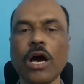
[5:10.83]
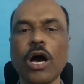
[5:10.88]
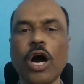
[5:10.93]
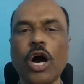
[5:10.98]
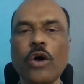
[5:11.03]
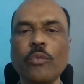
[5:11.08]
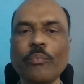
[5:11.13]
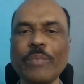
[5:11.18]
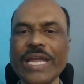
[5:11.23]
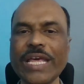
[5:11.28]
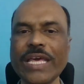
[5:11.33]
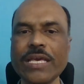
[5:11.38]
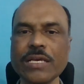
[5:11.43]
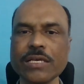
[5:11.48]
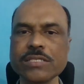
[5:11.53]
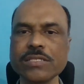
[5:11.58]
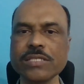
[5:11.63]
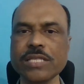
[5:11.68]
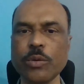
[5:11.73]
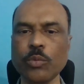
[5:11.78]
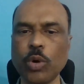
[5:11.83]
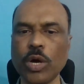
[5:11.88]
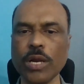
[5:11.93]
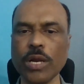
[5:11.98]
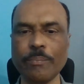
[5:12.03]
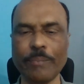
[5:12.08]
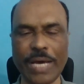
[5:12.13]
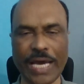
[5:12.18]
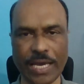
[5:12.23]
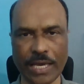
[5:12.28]
How many years they
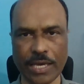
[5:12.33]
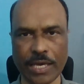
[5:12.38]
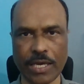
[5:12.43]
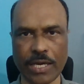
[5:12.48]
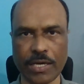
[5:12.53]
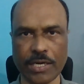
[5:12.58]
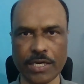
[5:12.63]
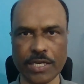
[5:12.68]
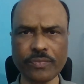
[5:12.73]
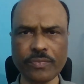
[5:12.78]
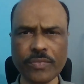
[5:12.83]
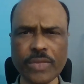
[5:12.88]
want a bank guarantee?